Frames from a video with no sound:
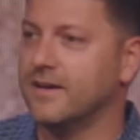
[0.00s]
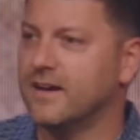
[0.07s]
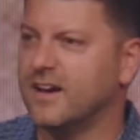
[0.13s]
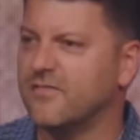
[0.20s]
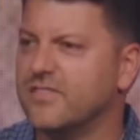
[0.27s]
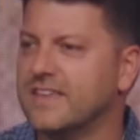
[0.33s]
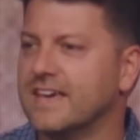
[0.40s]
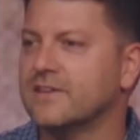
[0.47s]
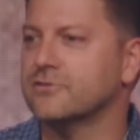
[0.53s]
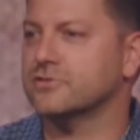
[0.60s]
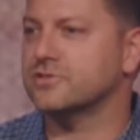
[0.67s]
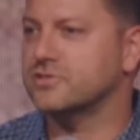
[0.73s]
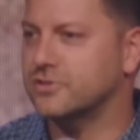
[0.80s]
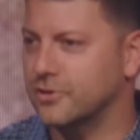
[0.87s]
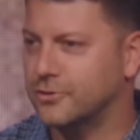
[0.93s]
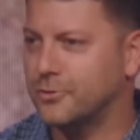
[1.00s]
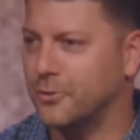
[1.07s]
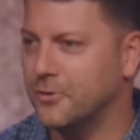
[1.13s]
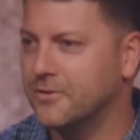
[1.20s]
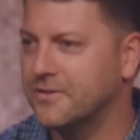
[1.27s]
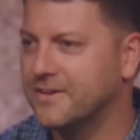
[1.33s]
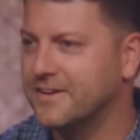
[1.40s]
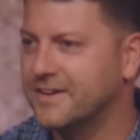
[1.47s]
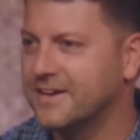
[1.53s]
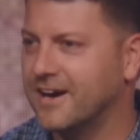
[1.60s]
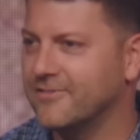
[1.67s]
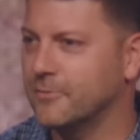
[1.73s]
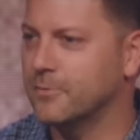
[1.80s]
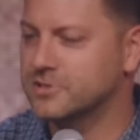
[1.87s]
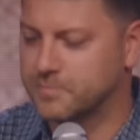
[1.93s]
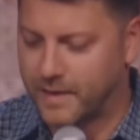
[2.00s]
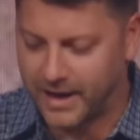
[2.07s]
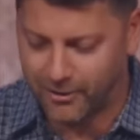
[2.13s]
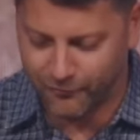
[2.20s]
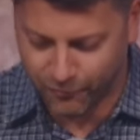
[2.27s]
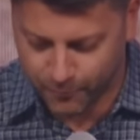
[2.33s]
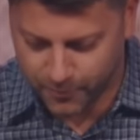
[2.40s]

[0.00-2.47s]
of the inner circle of the most powerful